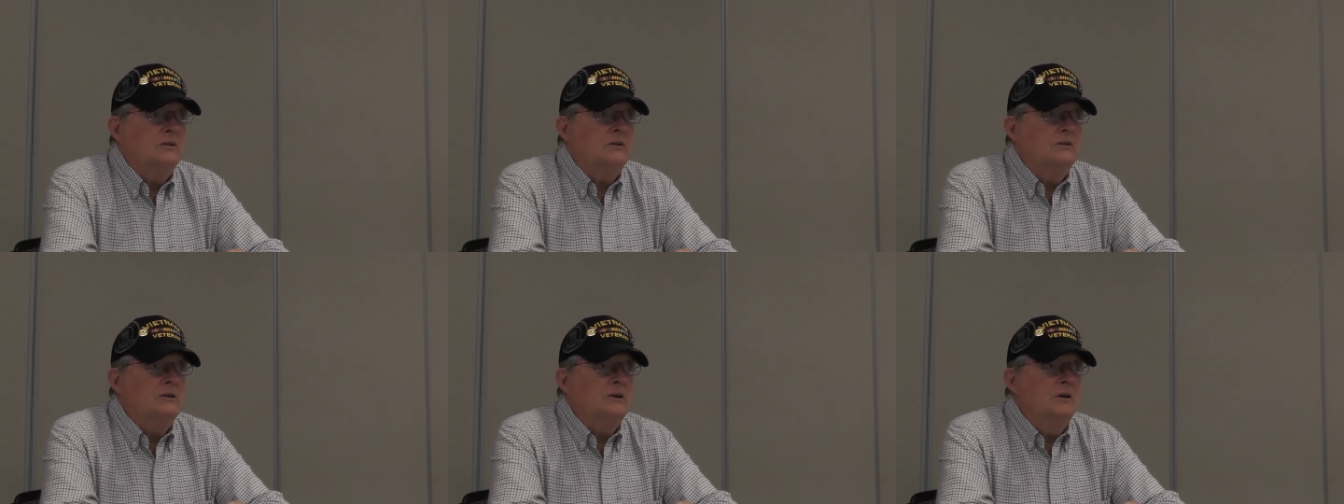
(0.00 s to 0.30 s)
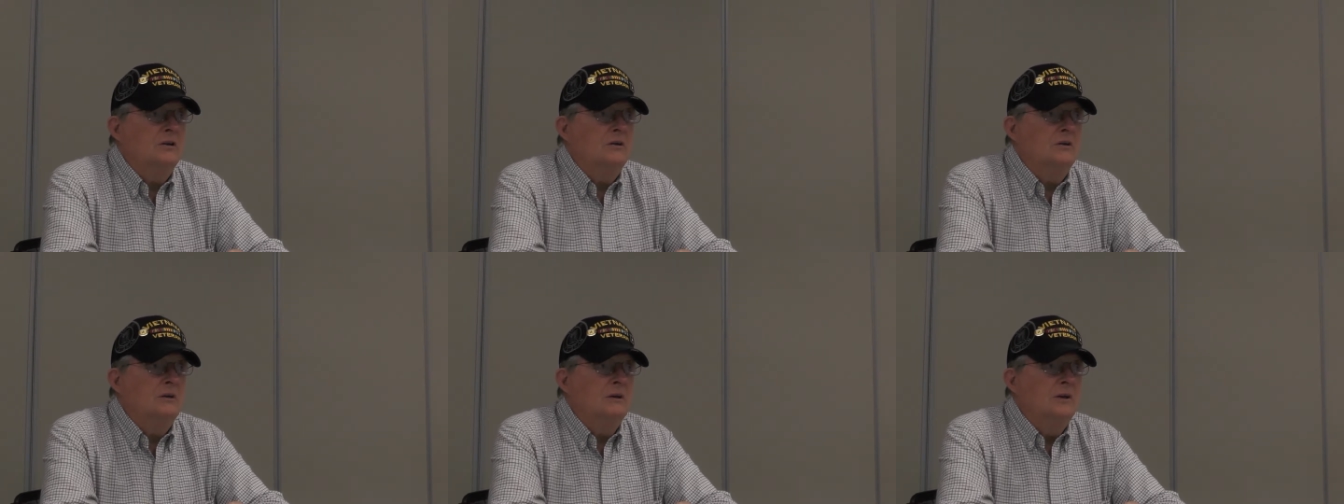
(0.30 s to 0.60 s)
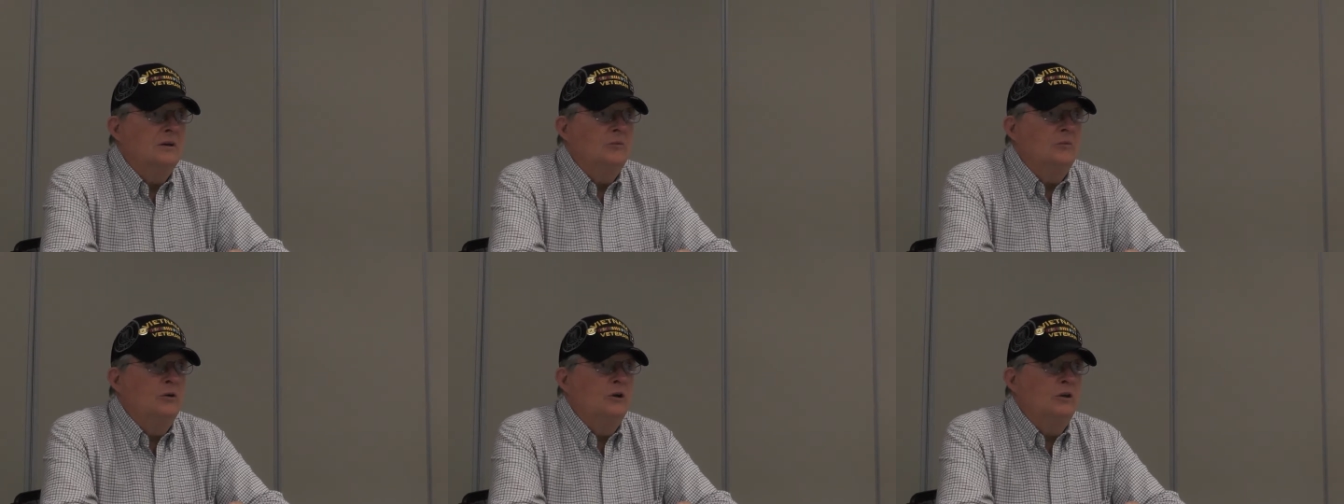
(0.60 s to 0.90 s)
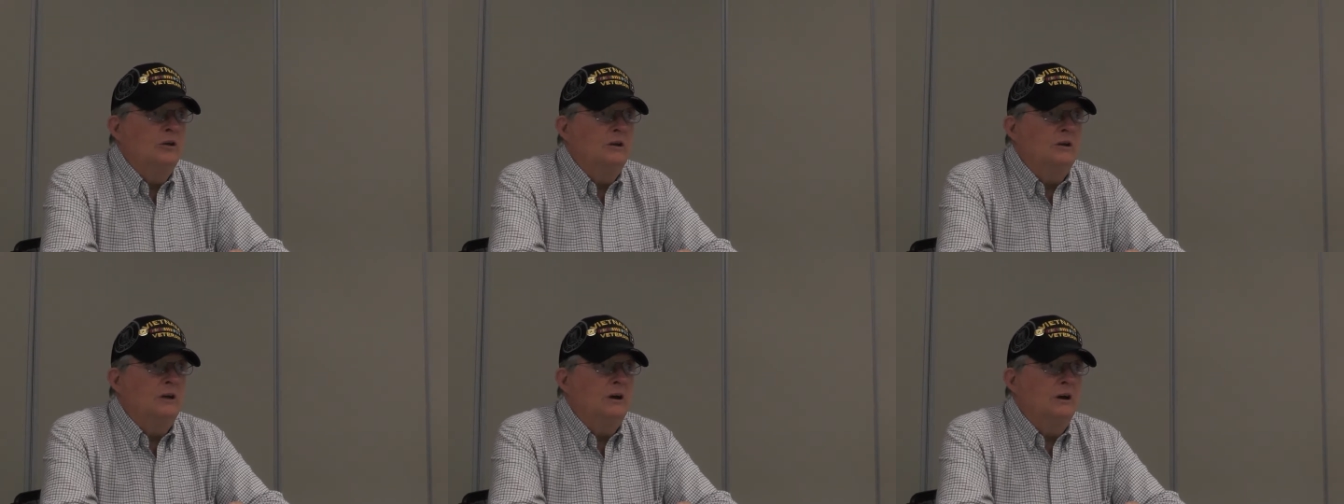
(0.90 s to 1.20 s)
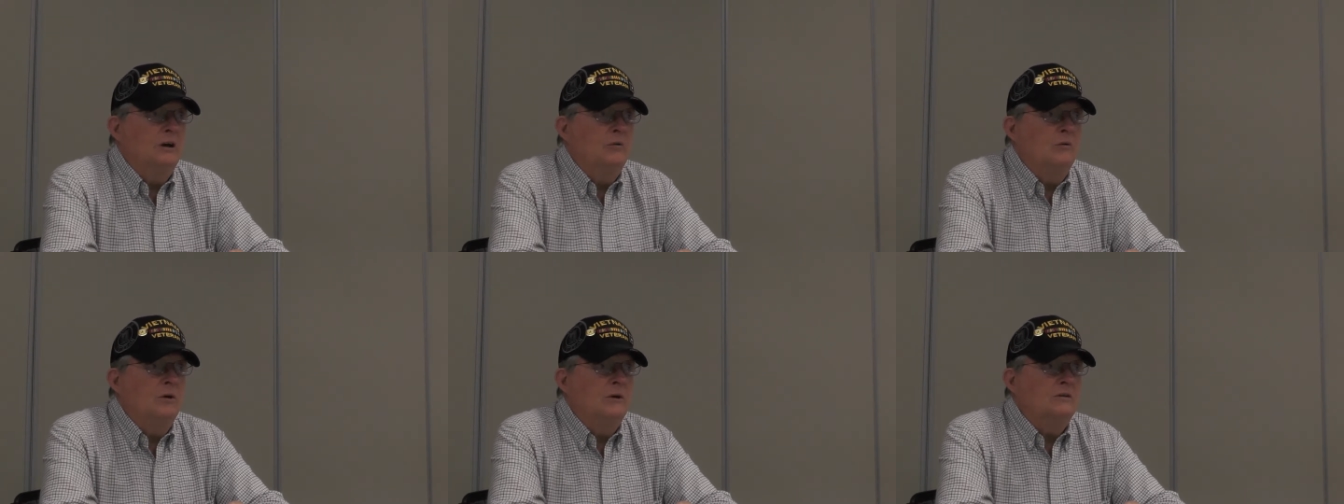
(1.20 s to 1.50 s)
So
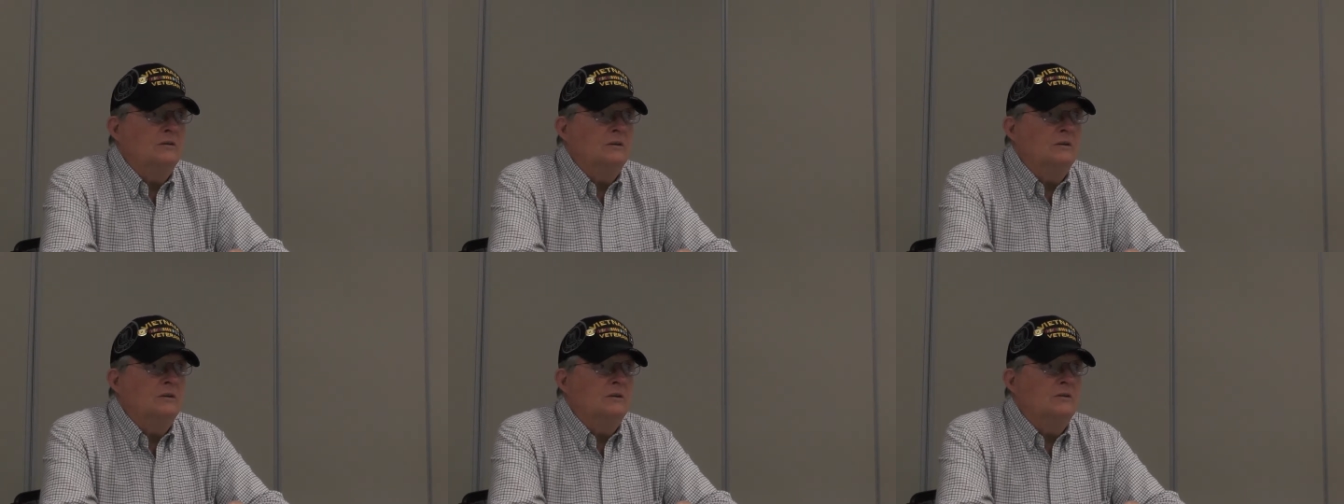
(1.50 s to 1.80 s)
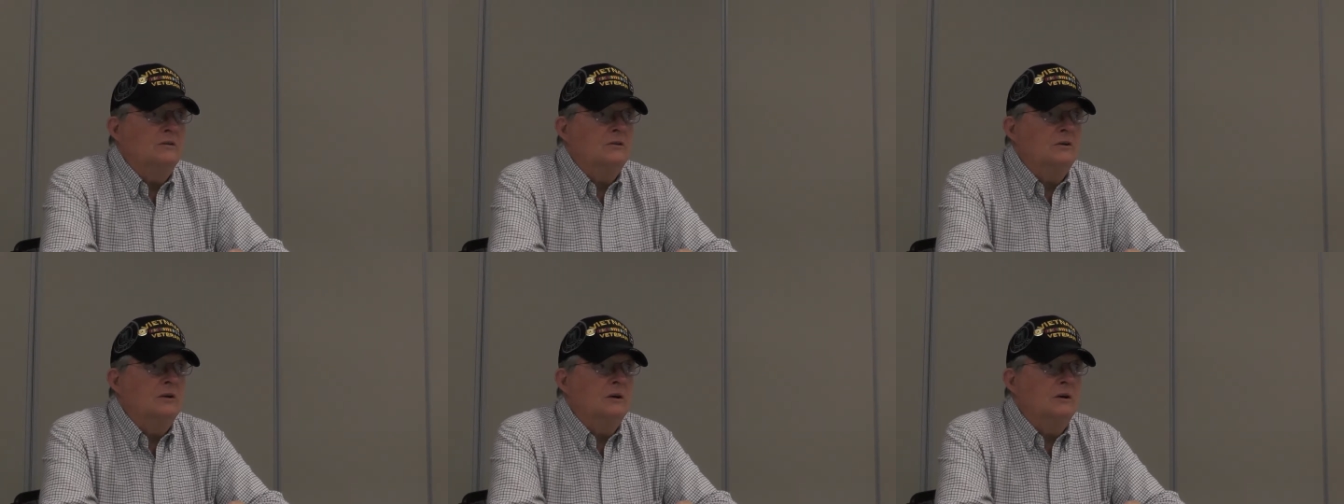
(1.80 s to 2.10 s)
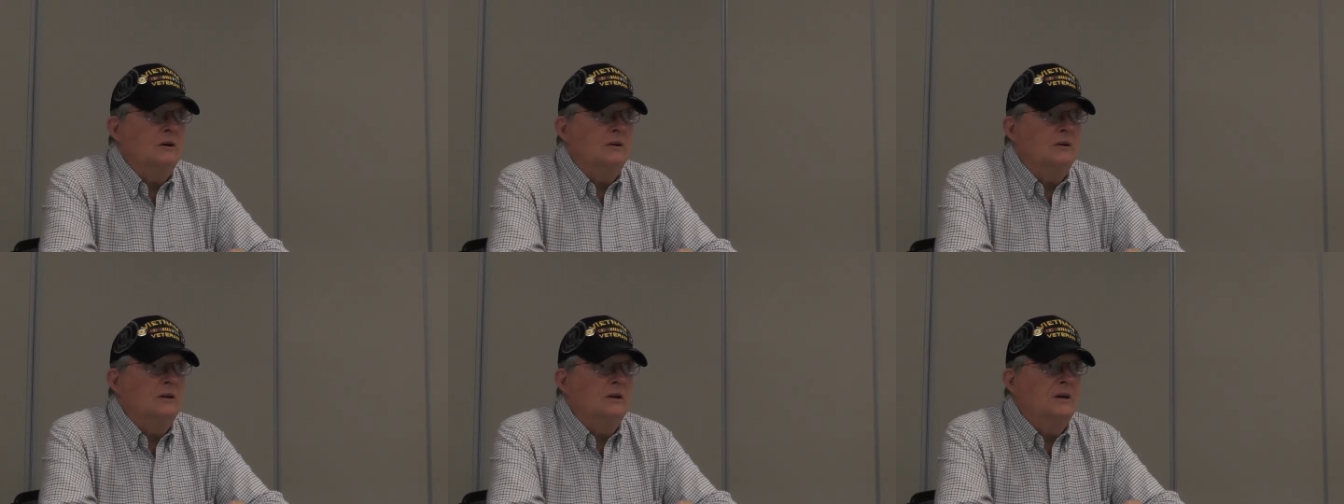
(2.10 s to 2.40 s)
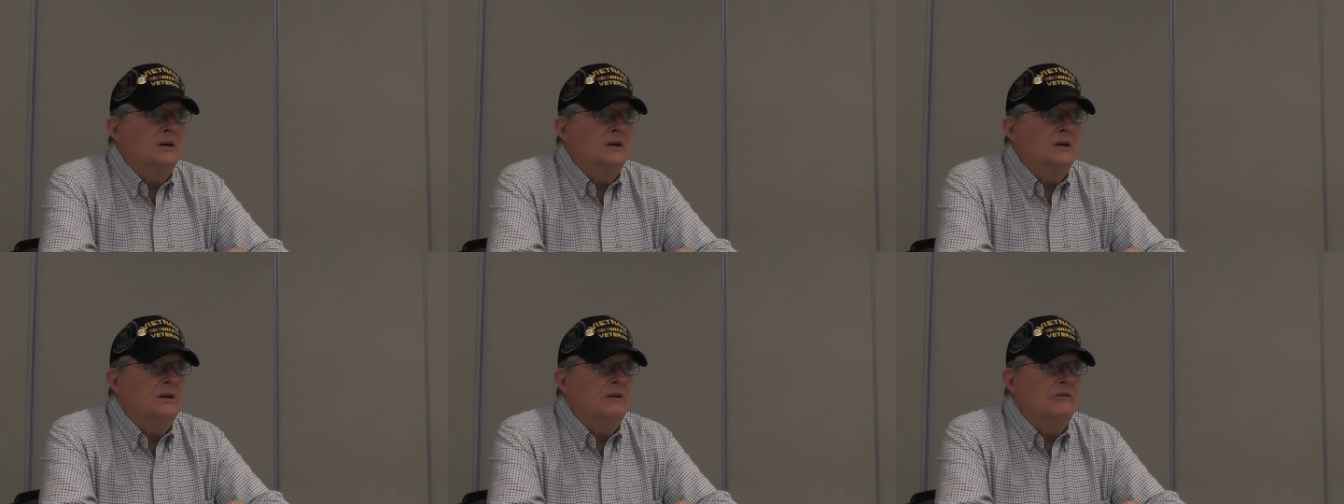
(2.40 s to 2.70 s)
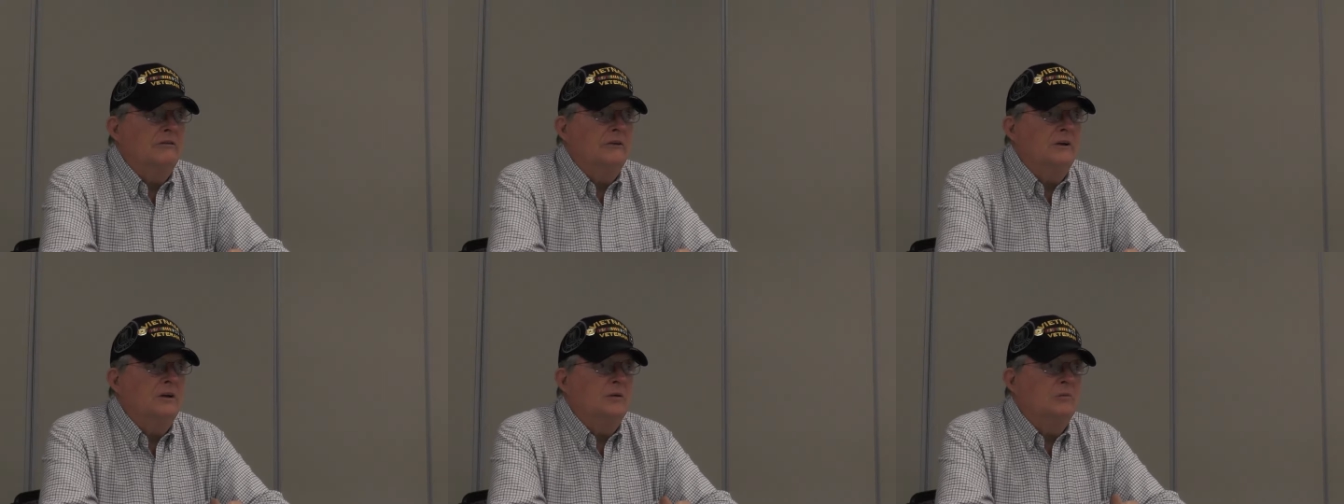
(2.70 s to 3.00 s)
military wasn't a strong thing in
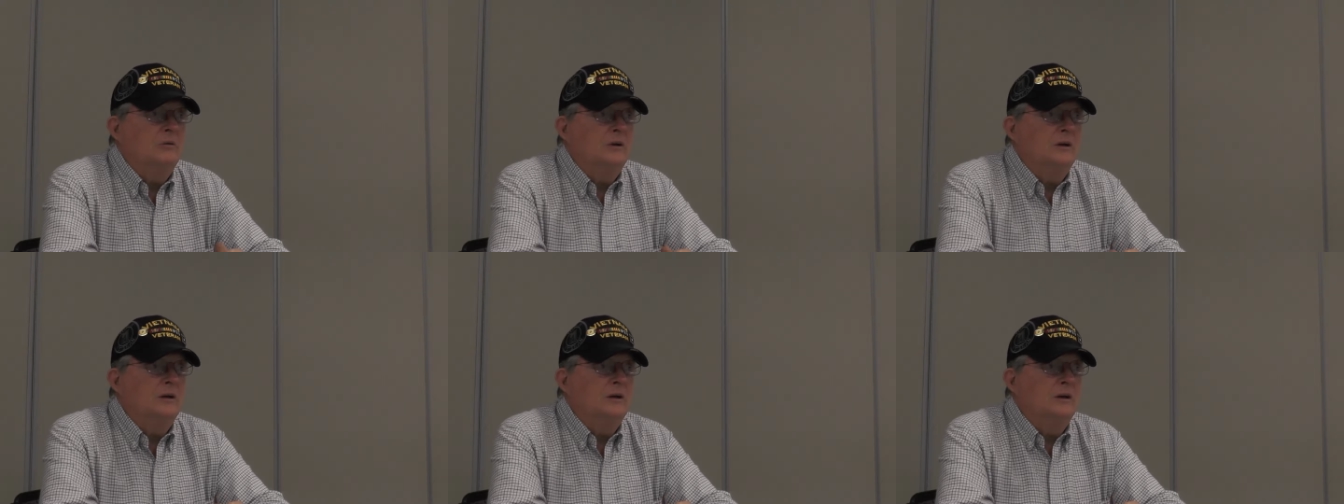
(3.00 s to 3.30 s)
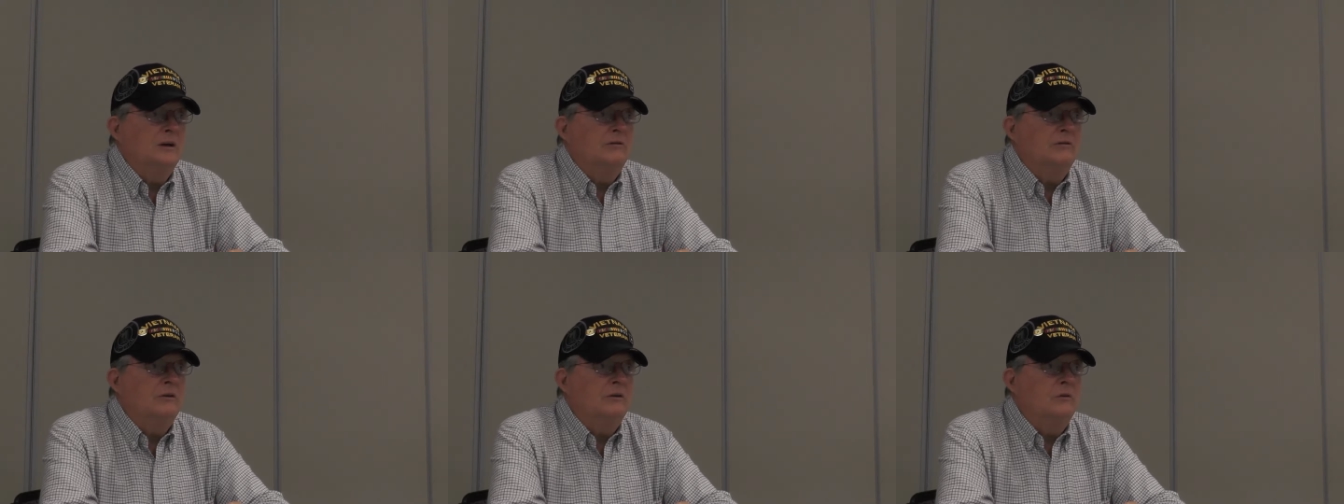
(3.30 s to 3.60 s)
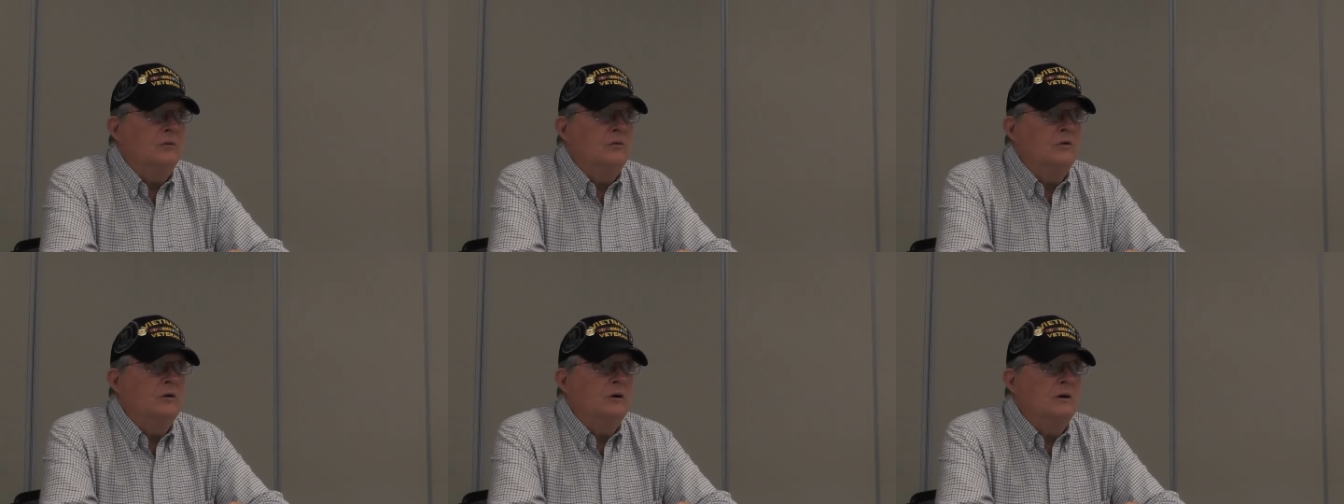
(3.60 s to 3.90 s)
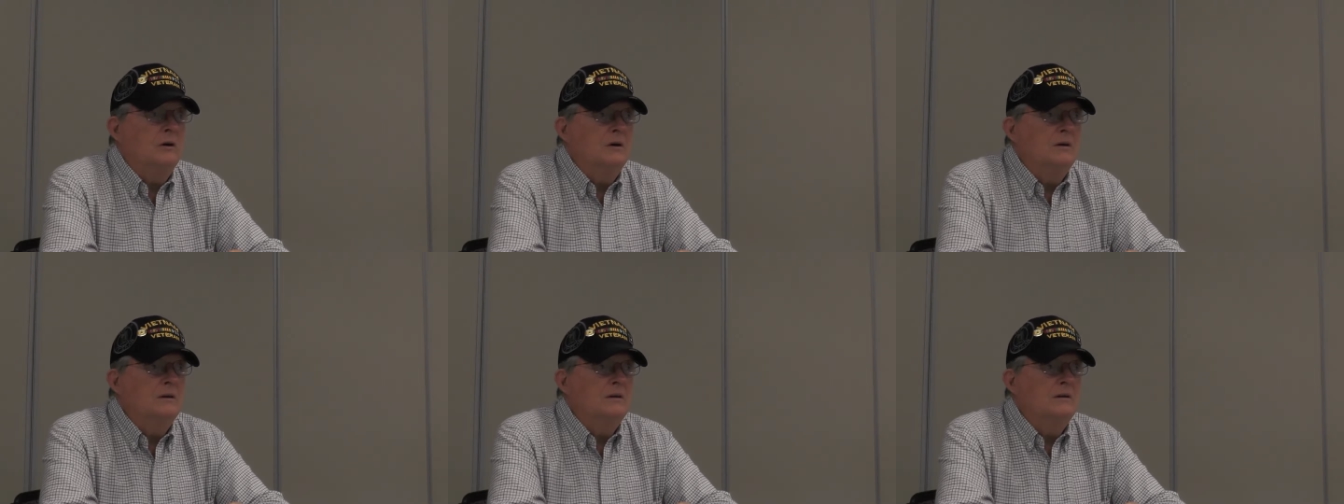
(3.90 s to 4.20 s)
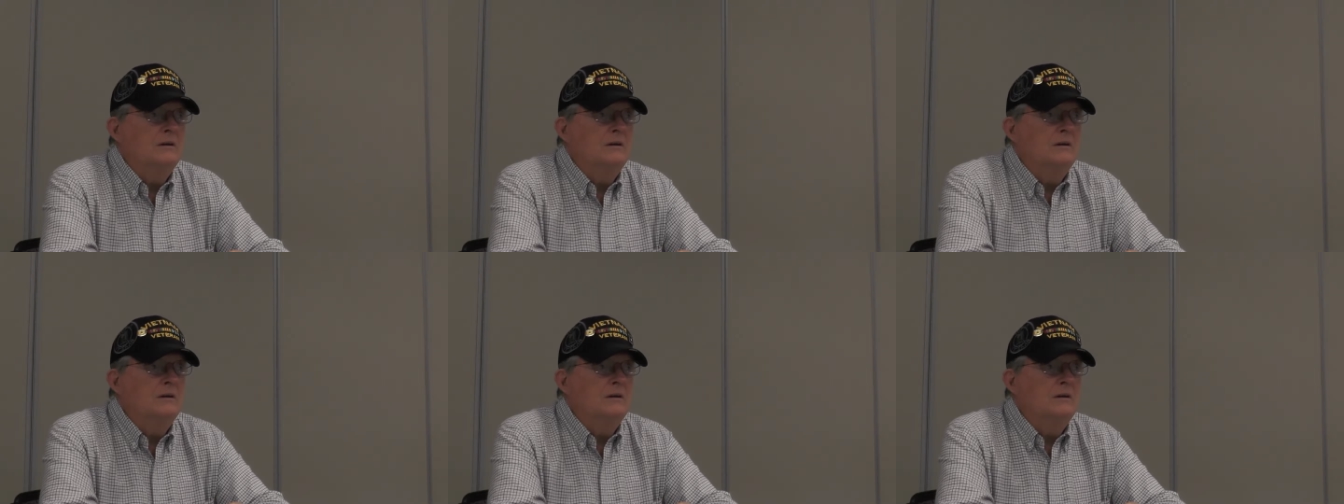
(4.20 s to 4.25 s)
our family after the war.